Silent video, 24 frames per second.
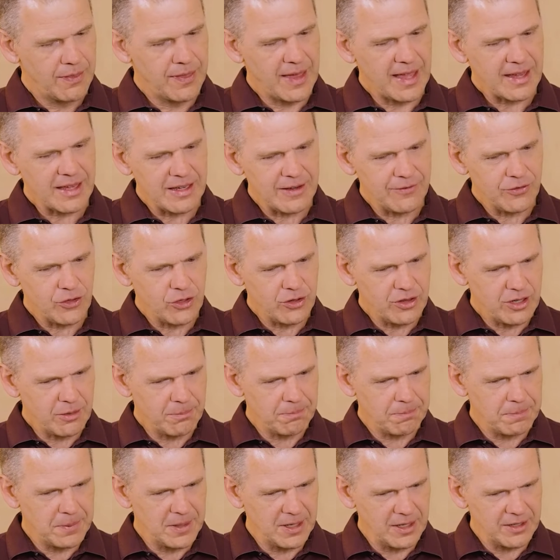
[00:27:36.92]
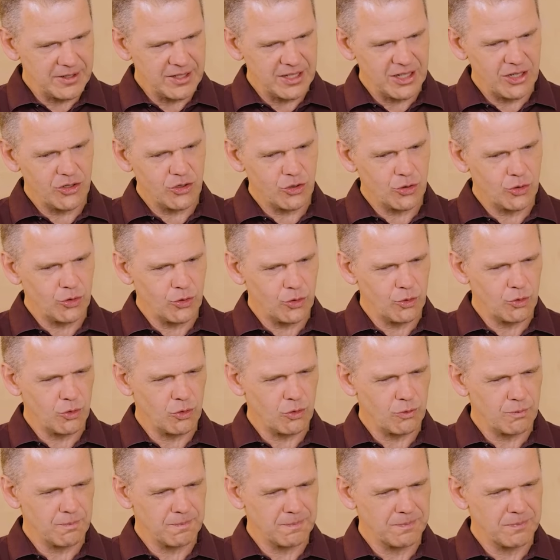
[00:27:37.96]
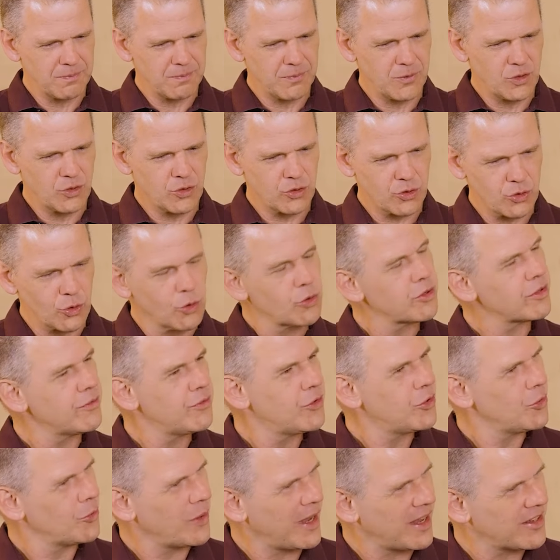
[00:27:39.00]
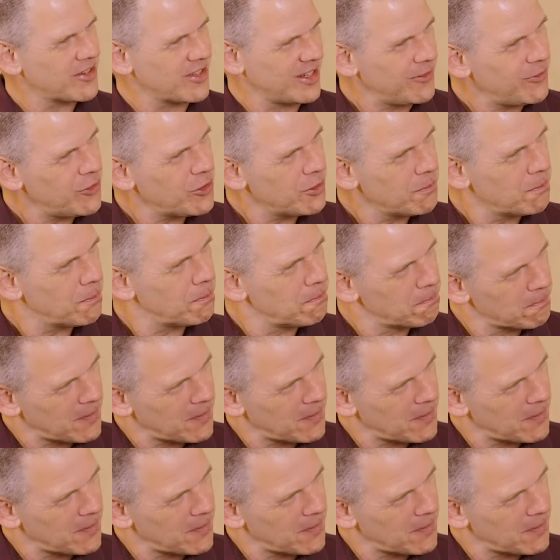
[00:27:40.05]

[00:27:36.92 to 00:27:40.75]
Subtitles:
That gives you the ability to sort of do ACID. If you can